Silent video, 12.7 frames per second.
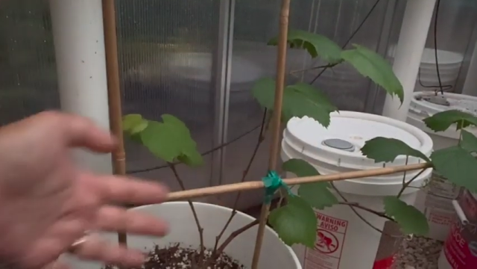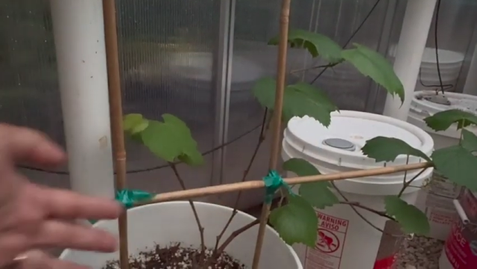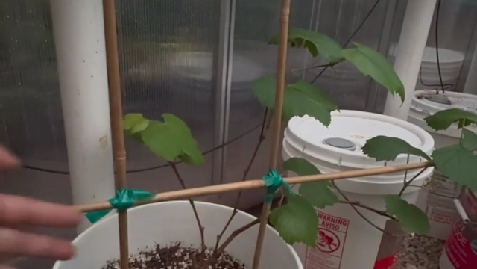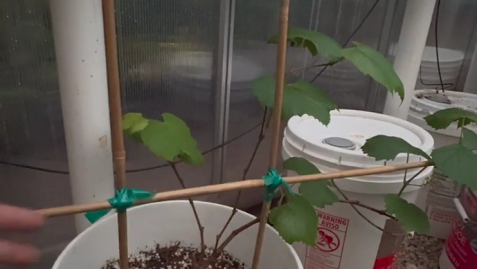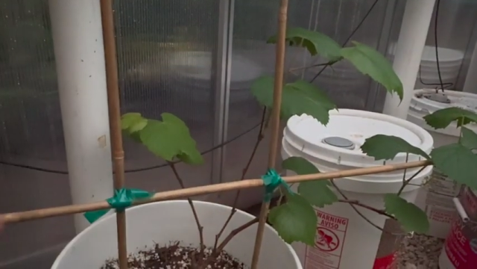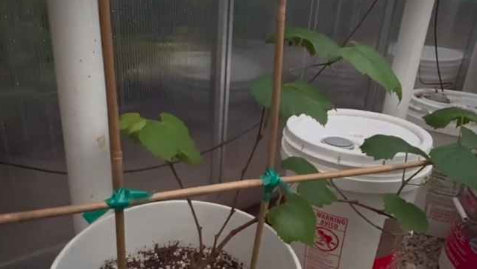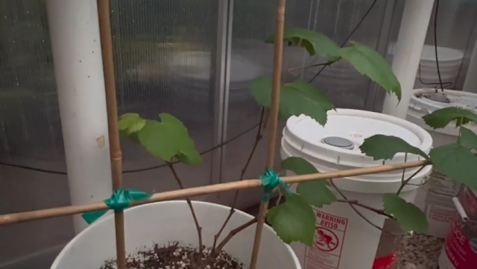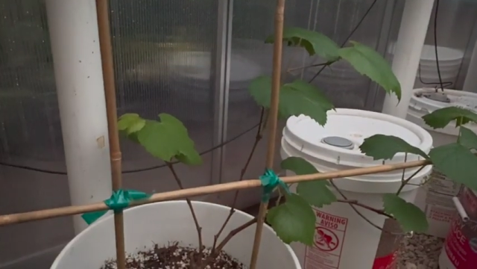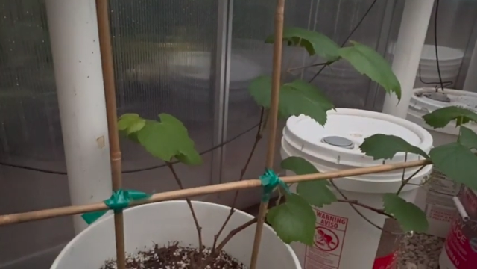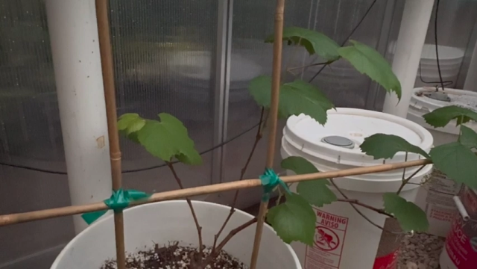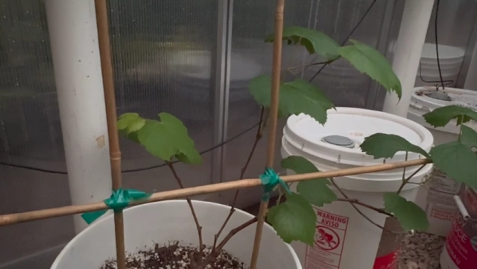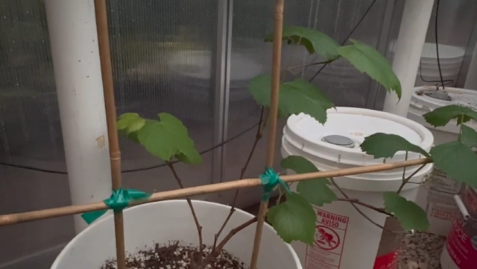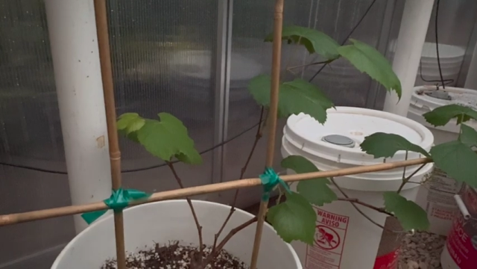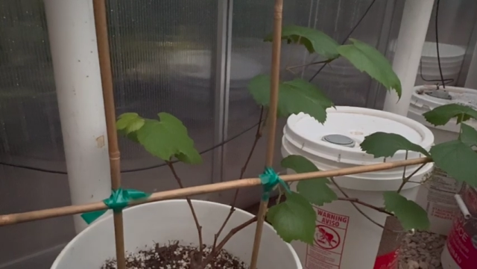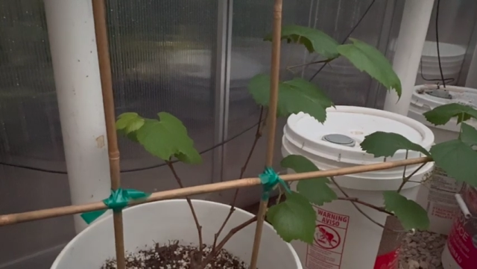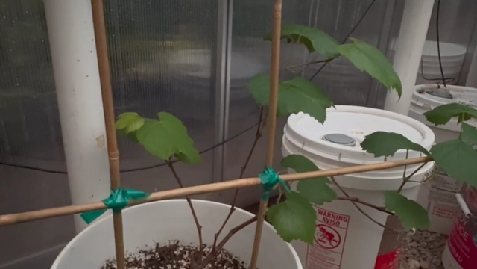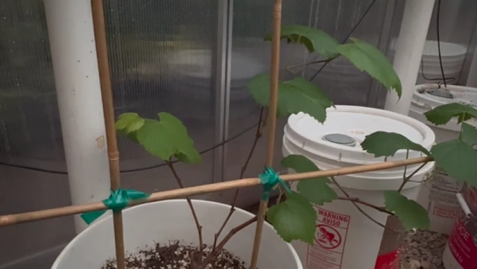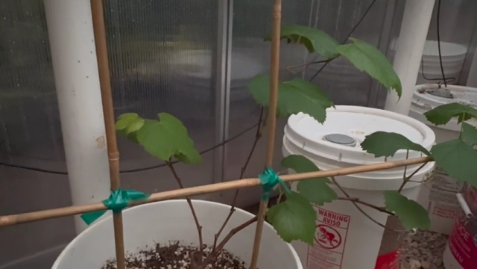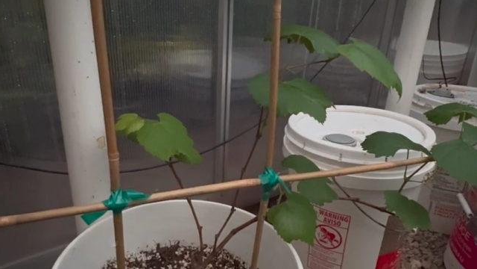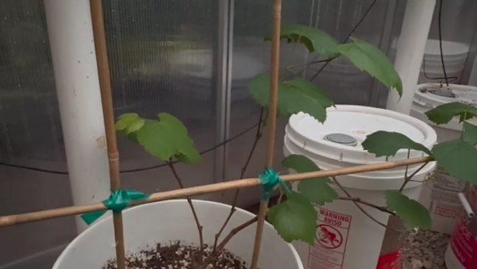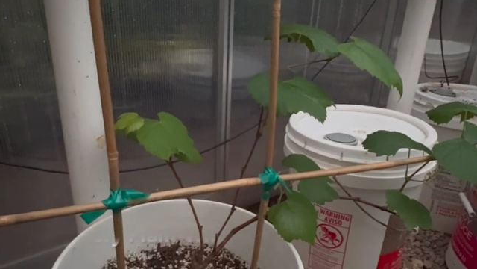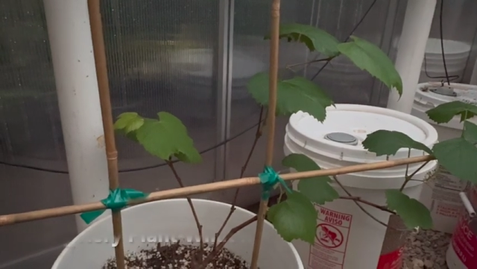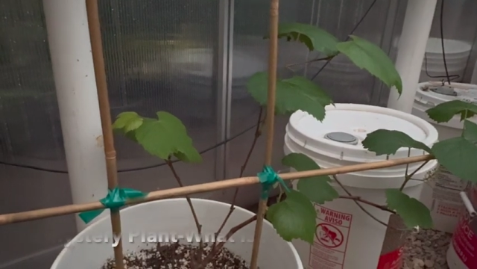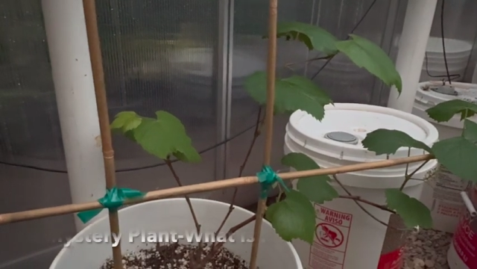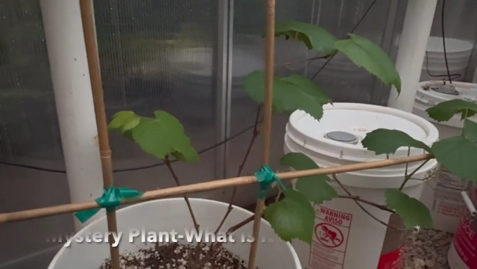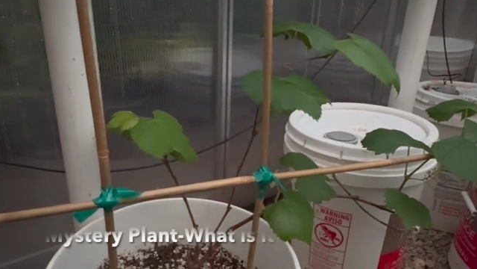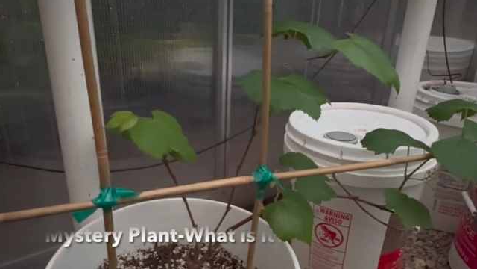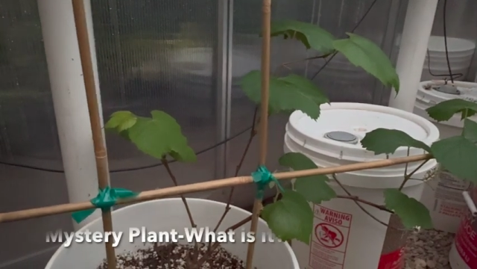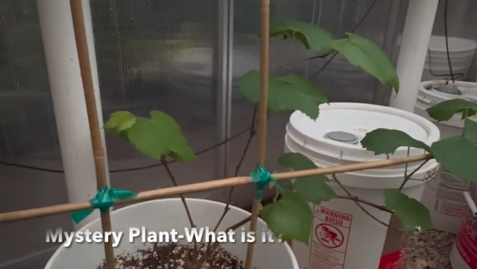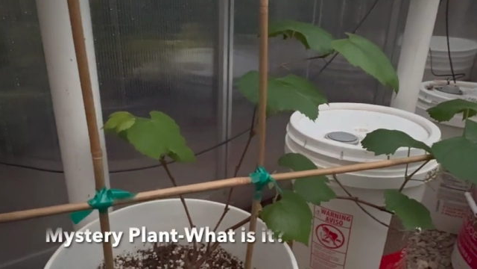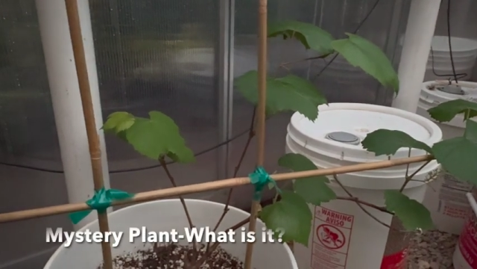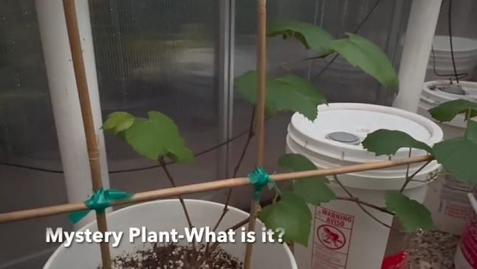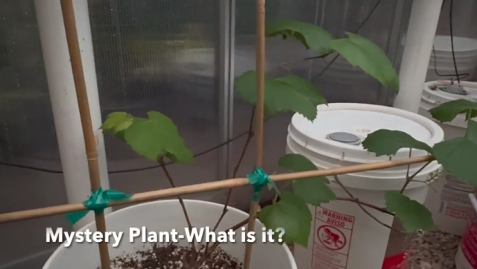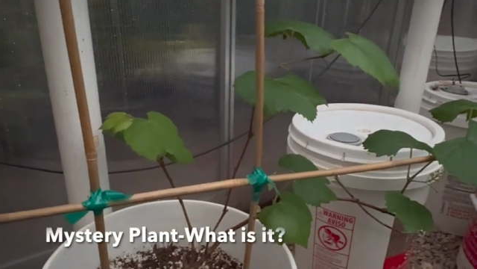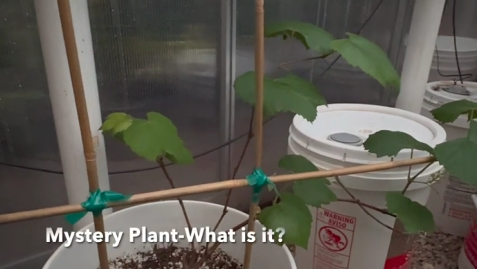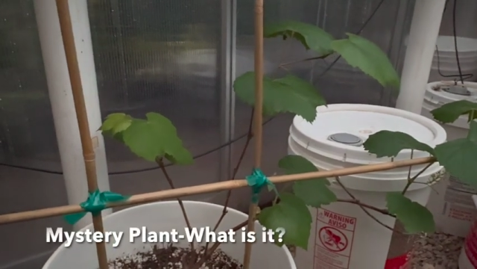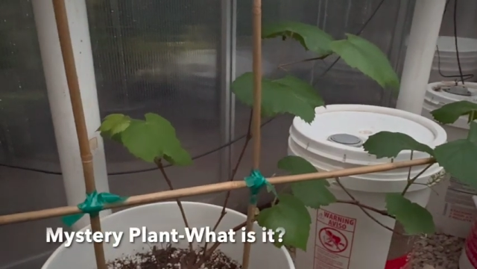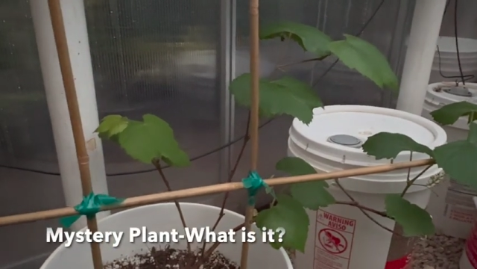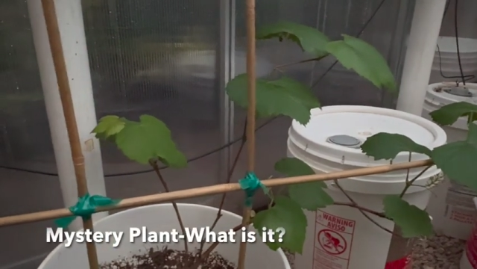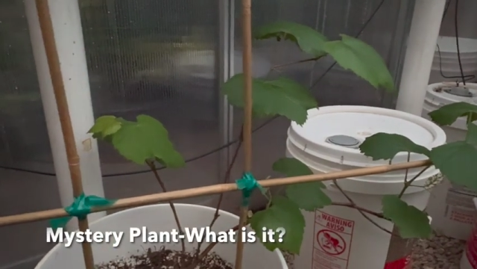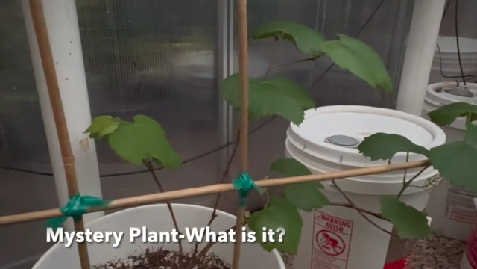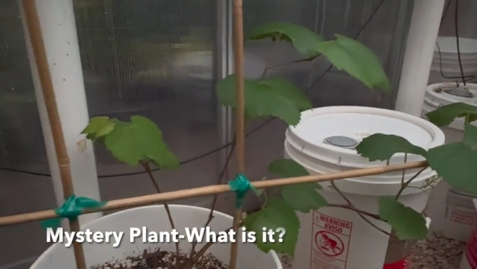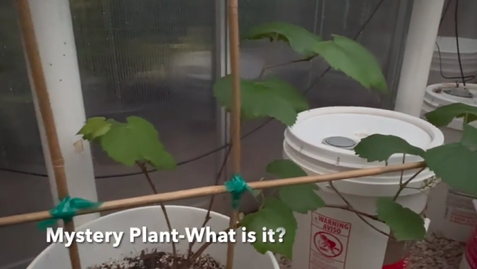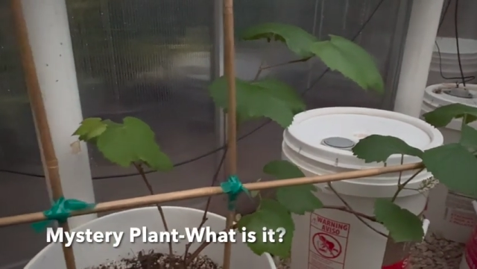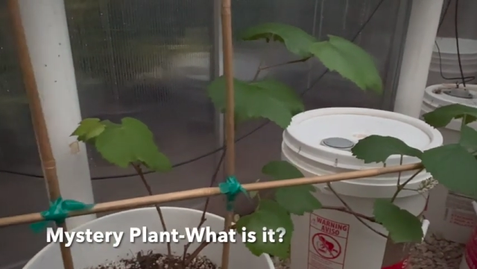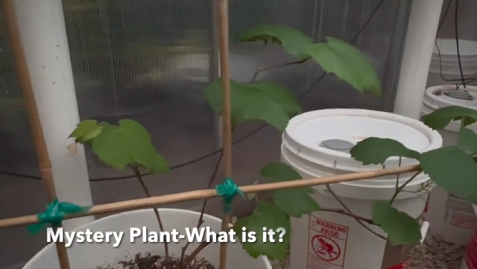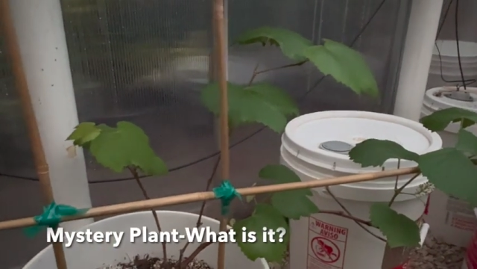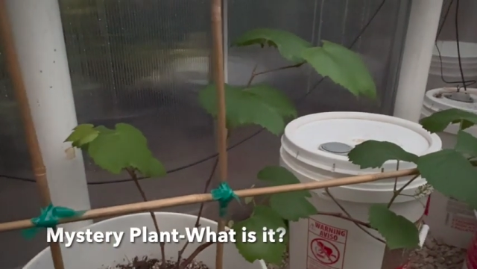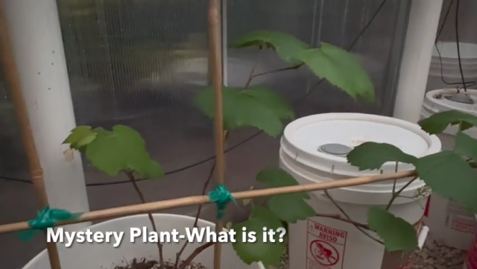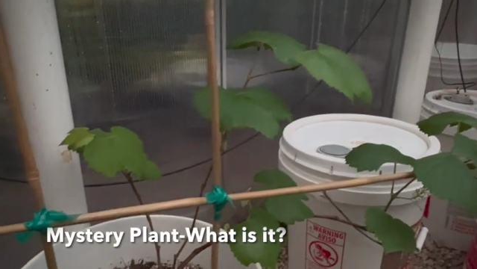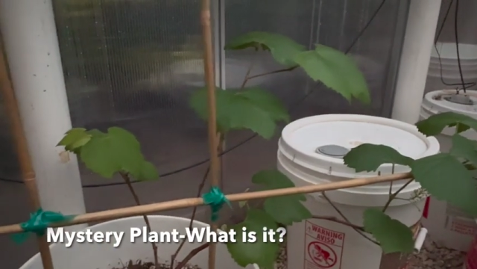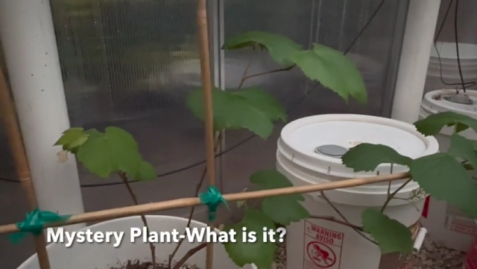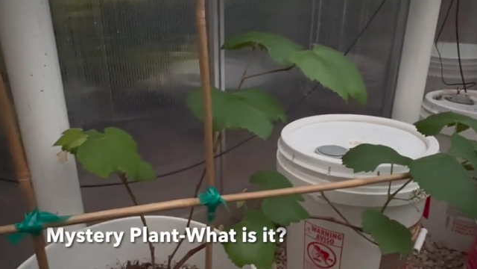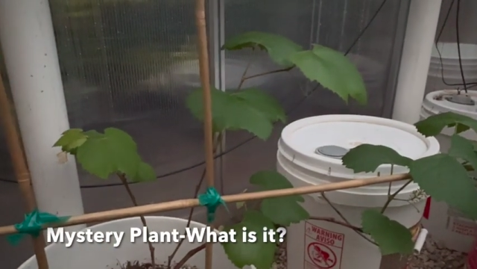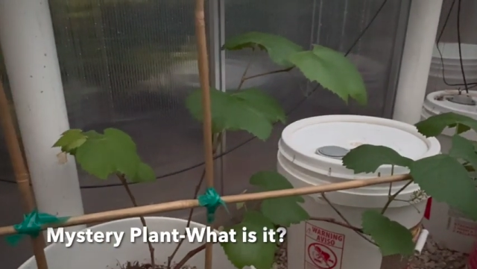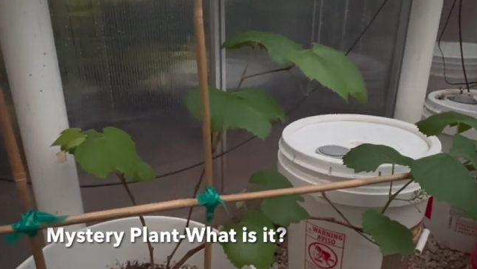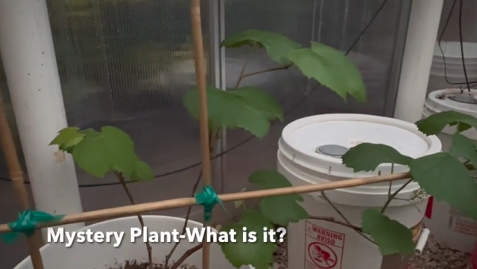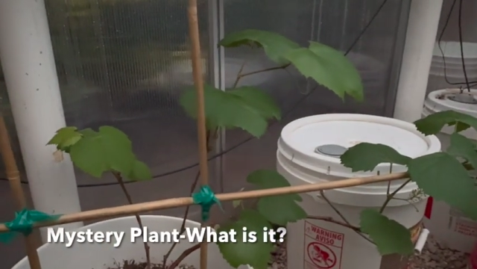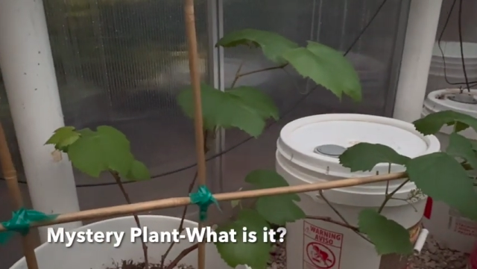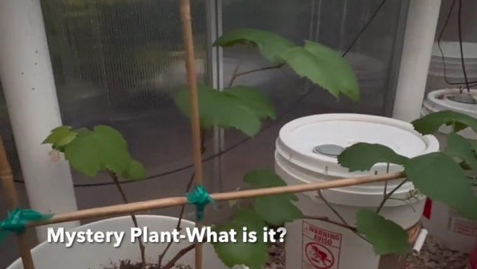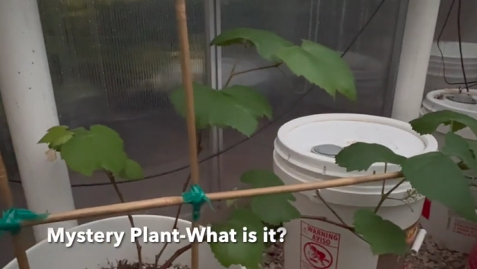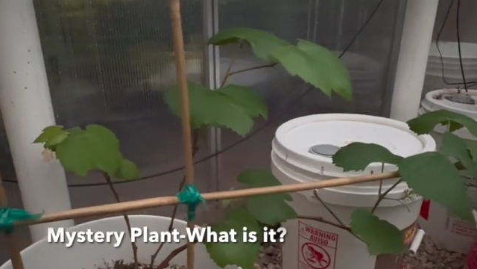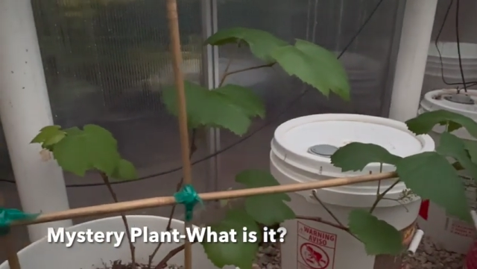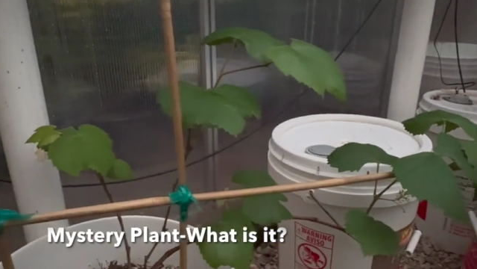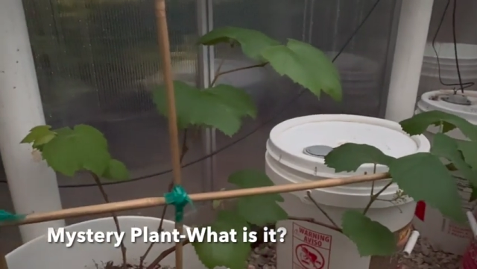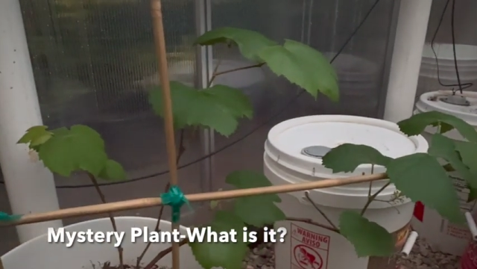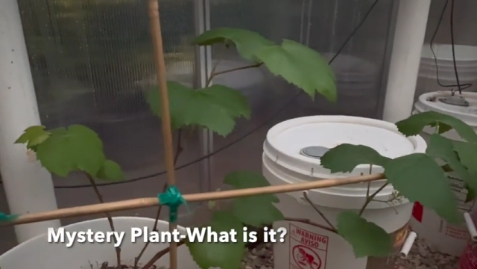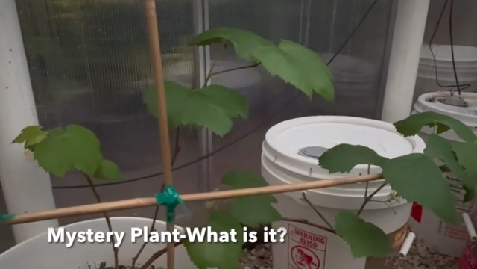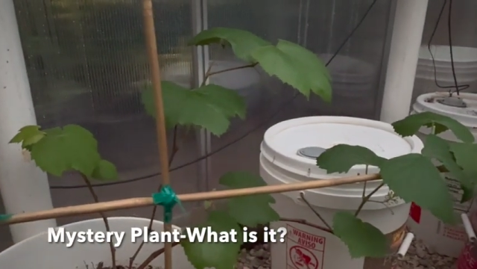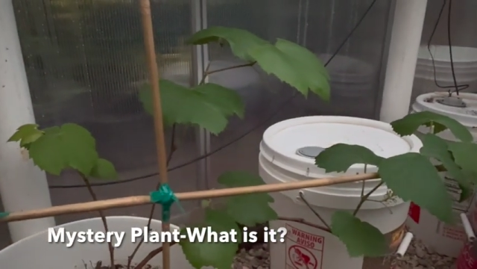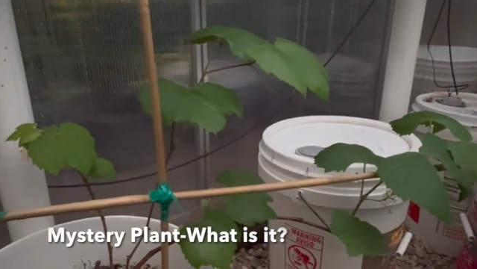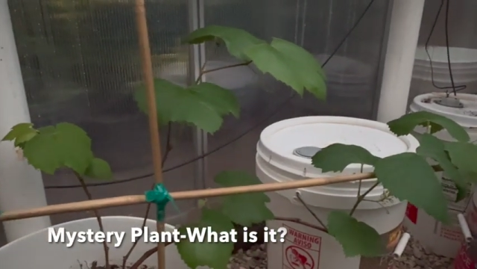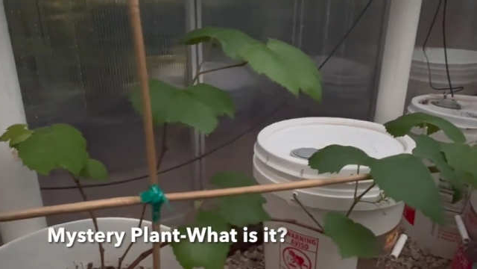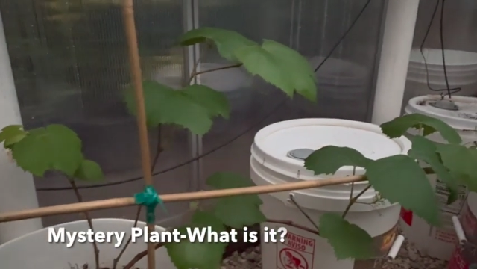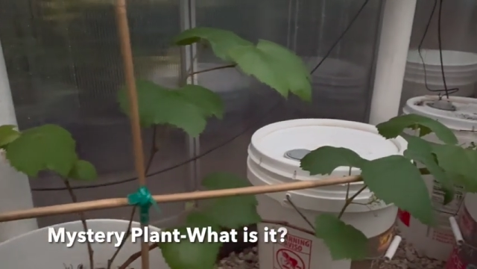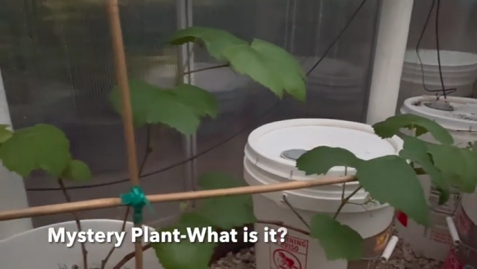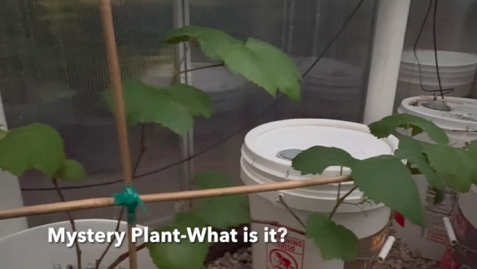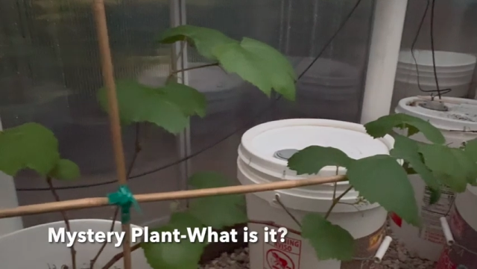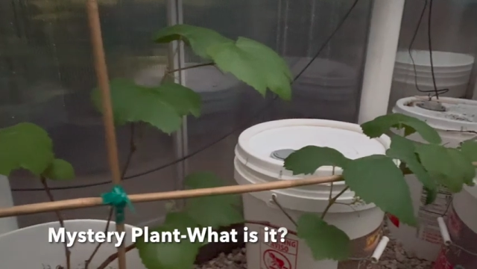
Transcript: (no speaker visible)